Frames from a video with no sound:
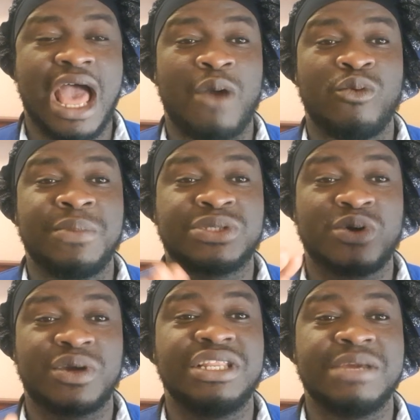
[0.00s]
the
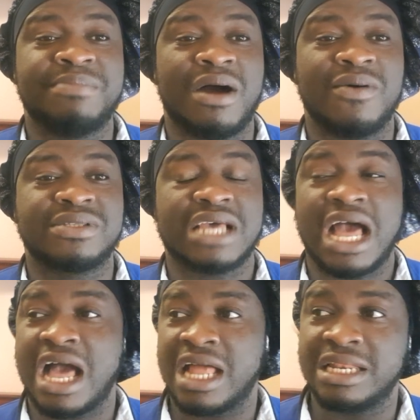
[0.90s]
beginning and the end,
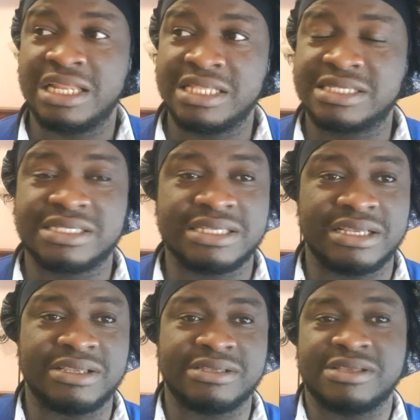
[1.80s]
the
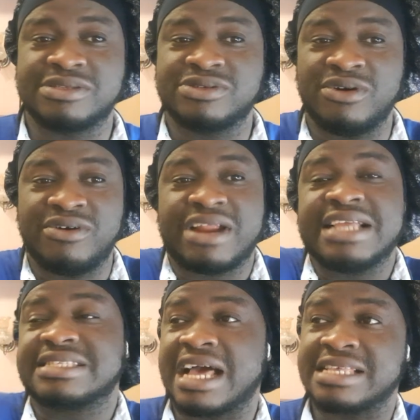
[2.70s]
Otokinadu, the
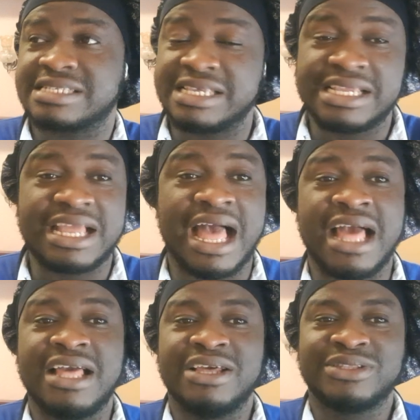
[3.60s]
first and the
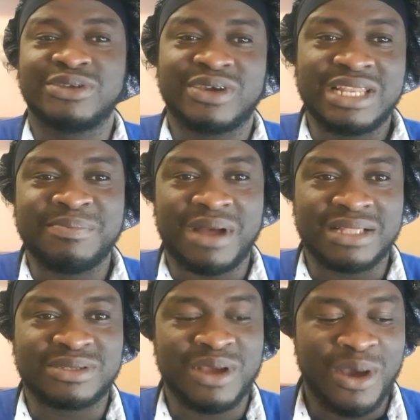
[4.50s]
last,
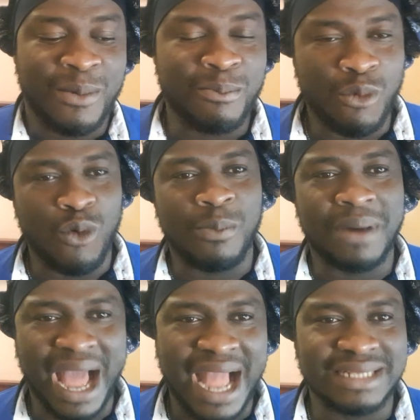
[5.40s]
the creator
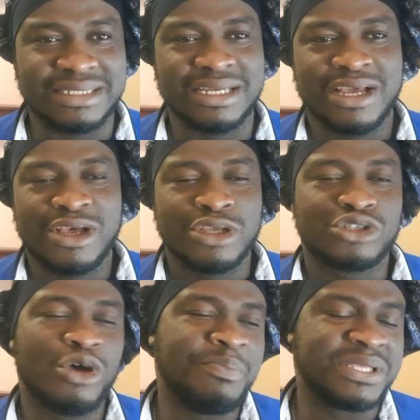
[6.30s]
of the universe,
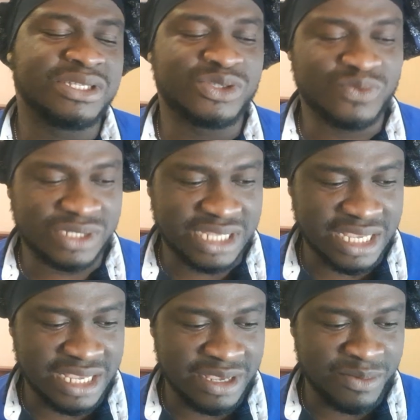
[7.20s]
the
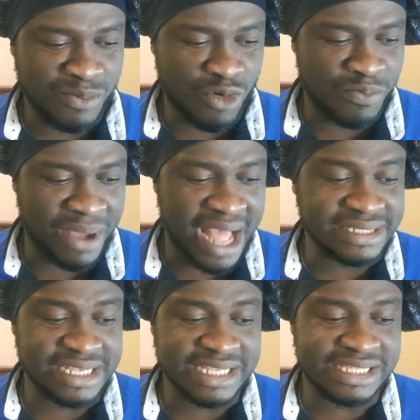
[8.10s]
I am that I am,